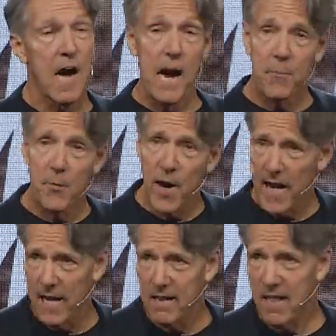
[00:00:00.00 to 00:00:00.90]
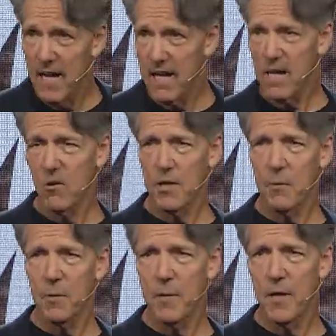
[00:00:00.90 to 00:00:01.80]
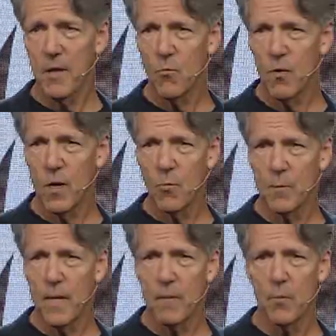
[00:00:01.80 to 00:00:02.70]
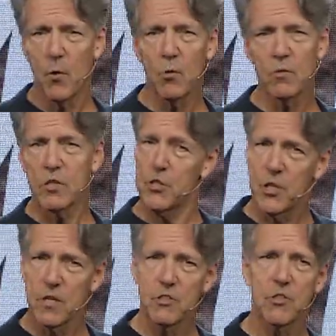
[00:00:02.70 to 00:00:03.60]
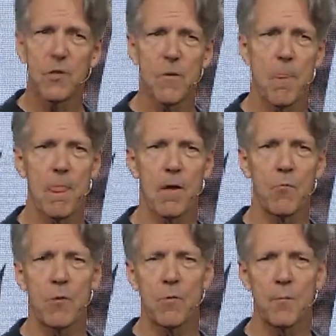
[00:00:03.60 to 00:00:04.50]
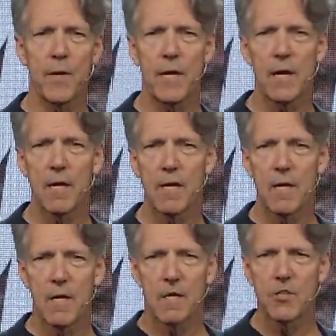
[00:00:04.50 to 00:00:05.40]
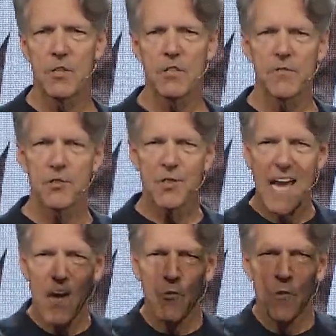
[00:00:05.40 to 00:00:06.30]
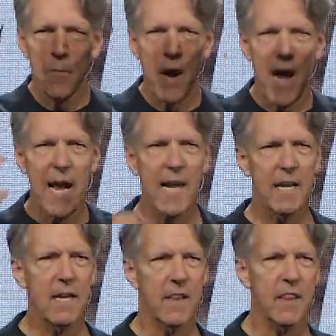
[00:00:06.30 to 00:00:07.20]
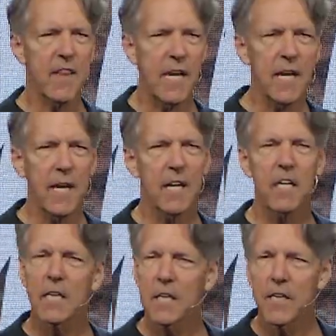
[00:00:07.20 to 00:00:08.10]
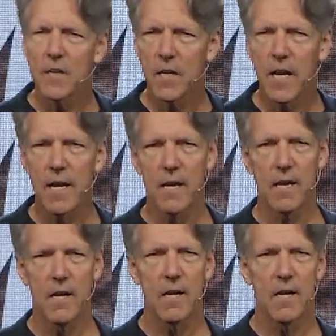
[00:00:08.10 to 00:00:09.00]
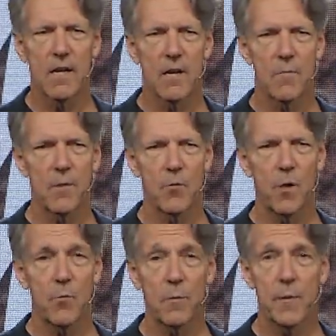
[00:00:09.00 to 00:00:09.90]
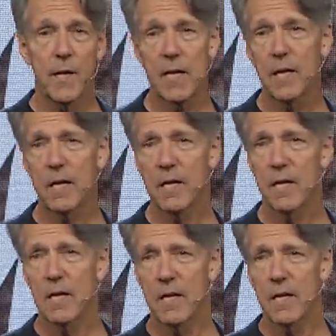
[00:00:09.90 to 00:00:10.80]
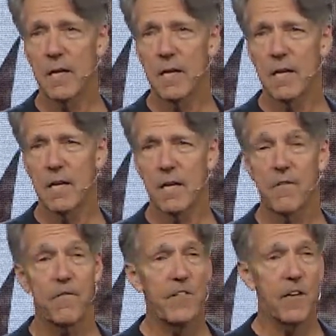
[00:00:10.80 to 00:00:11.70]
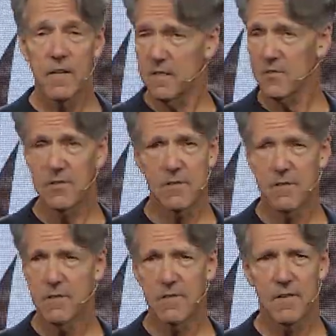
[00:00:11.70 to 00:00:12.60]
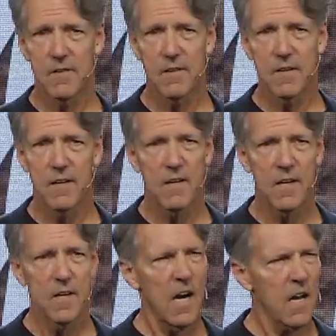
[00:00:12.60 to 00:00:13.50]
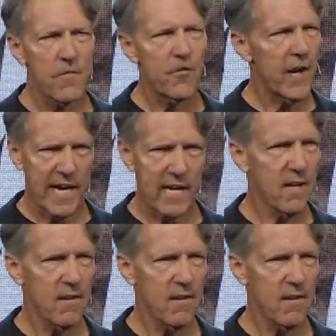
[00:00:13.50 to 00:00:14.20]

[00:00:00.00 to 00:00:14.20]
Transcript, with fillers: I'm praying that not only would we, we would be a bold church, we would be a church of sound mind and thinking clearly, but we would be fearless, unafraid,